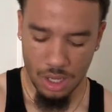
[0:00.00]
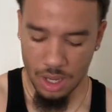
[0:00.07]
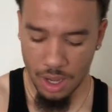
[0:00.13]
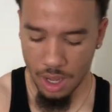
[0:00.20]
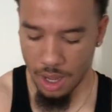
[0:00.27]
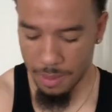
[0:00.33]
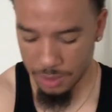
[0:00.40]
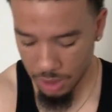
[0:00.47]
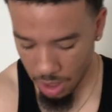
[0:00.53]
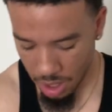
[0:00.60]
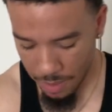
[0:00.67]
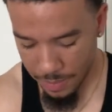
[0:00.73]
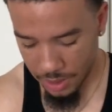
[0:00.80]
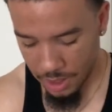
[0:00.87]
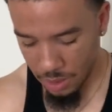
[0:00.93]
Uh, I'm sorry,
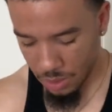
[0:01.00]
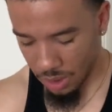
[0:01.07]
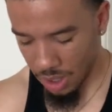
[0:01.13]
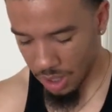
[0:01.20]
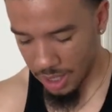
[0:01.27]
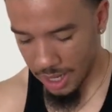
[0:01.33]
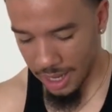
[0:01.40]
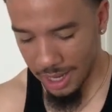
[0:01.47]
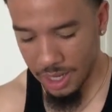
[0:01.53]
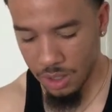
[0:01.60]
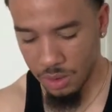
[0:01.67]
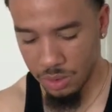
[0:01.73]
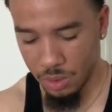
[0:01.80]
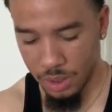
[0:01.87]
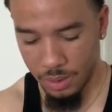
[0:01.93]
but these were called, like, I could
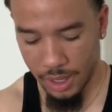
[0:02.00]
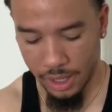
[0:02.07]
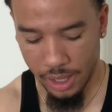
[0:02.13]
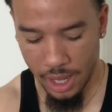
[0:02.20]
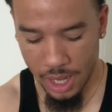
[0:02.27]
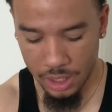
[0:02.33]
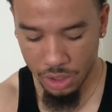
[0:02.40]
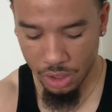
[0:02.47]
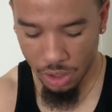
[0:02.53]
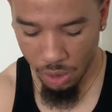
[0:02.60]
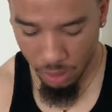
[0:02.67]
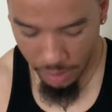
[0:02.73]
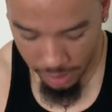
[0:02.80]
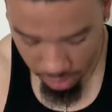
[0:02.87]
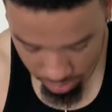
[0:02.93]
have sworn like God's Glory or